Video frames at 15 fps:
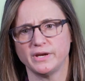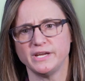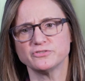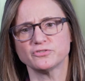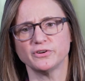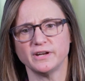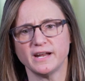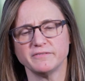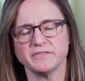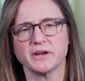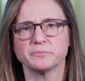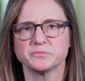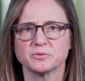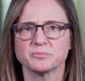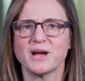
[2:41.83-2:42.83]
He started having
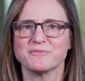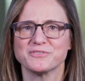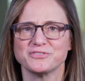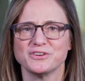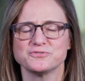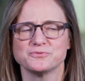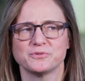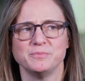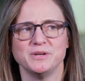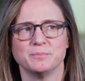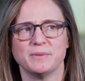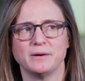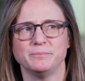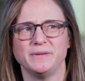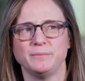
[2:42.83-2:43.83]
some conversations with me
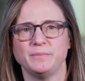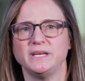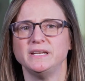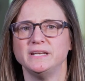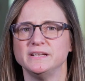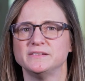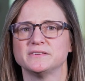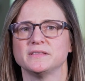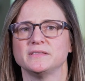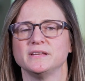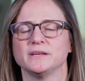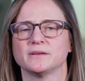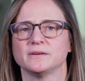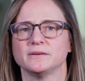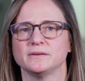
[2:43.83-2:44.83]
about maybe he needs to
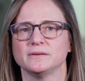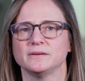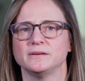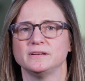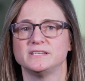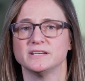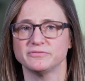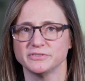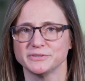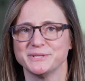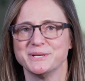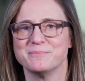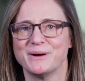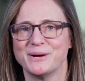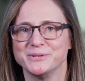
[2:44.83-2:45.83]
think
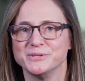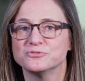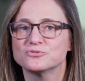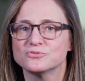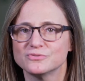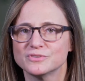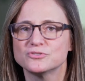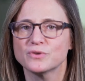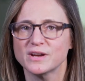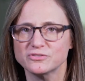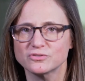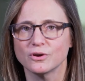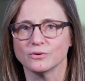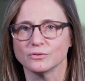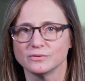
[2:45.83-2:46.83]
differently about the dress
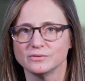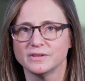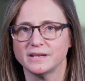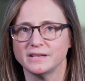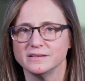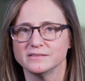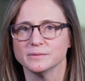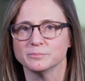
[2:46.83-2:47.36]
code that he's